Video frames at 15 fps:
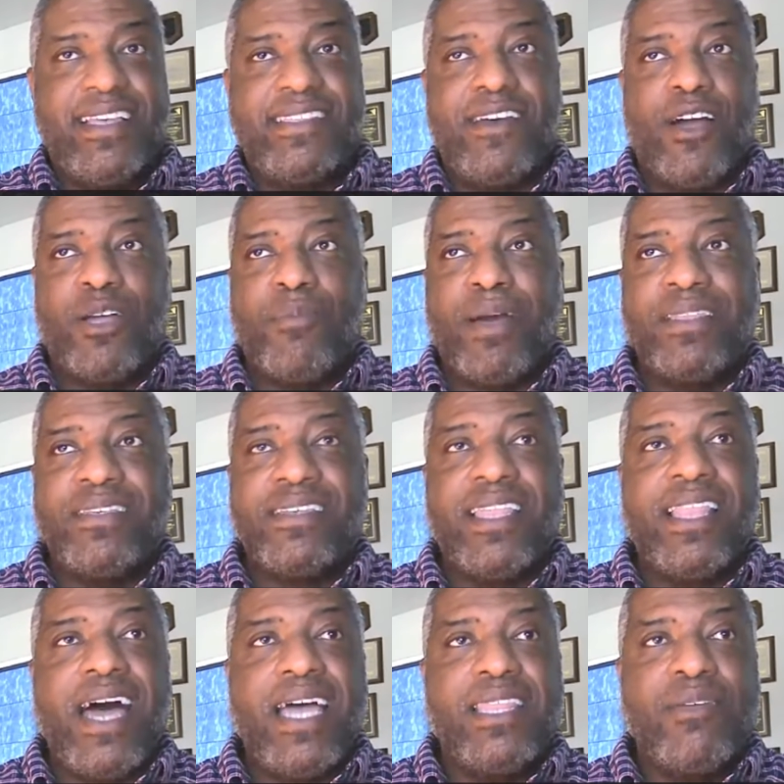they talk about this
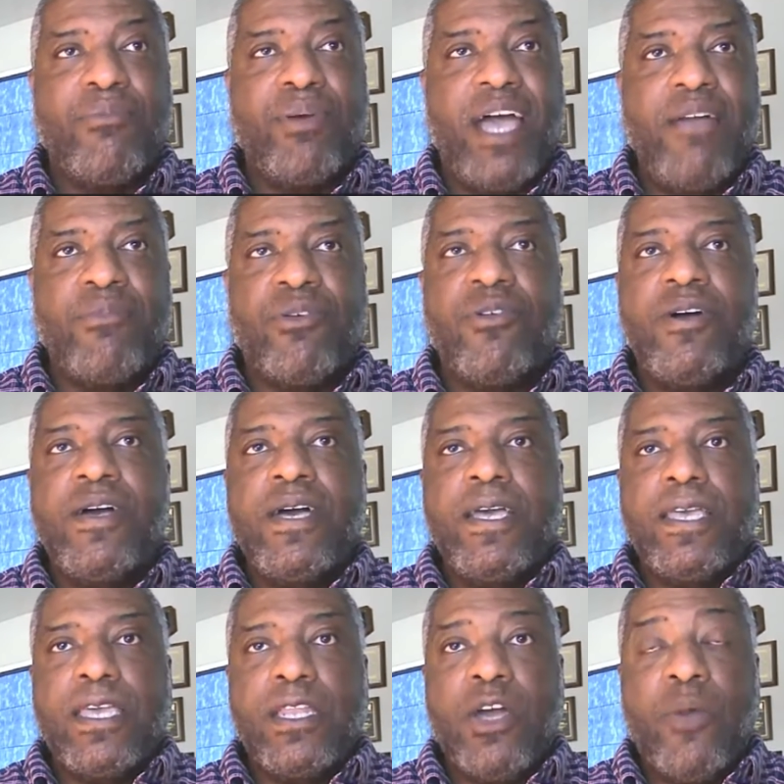a lot in the Bible.
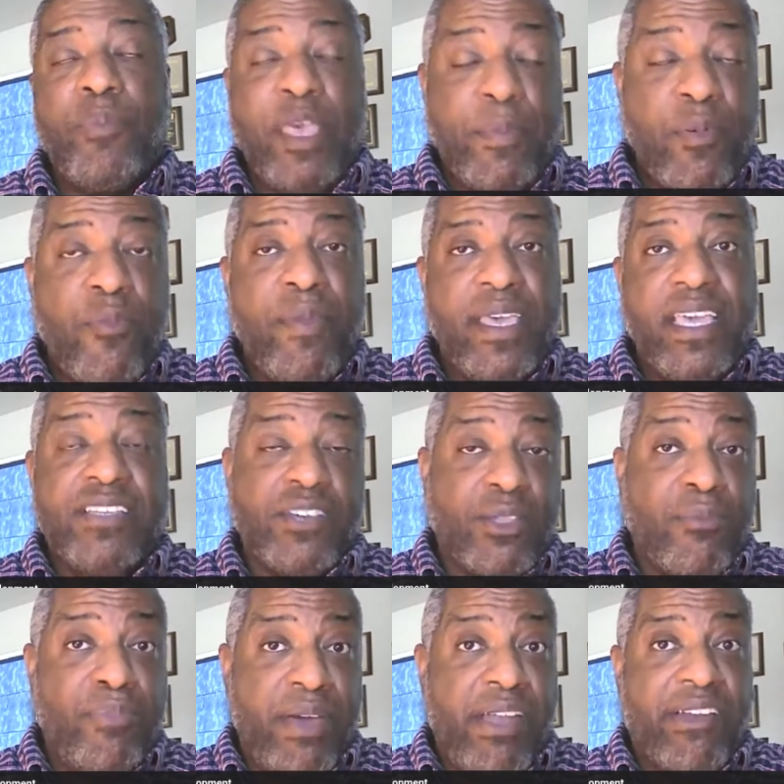People make each
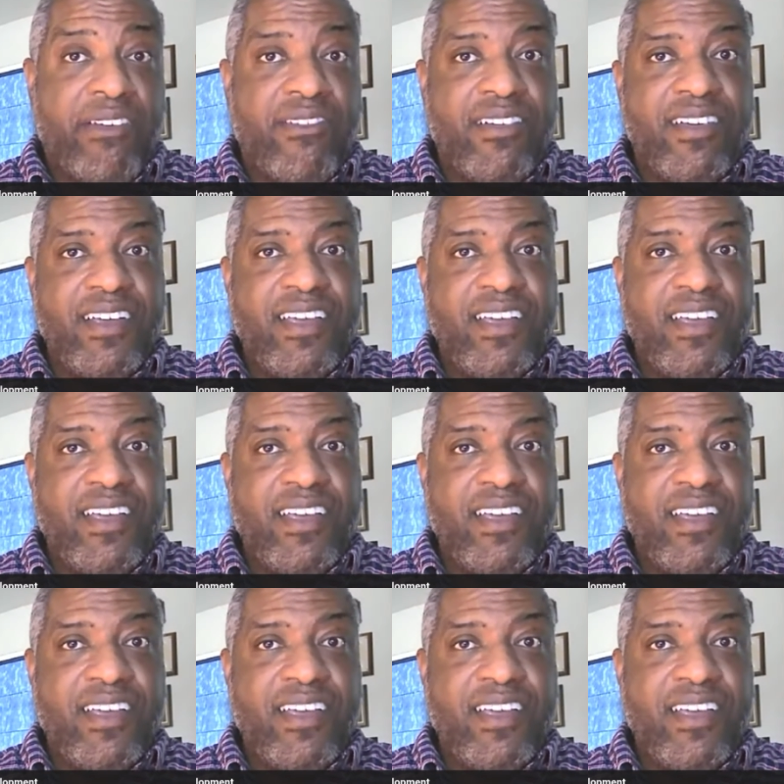other better.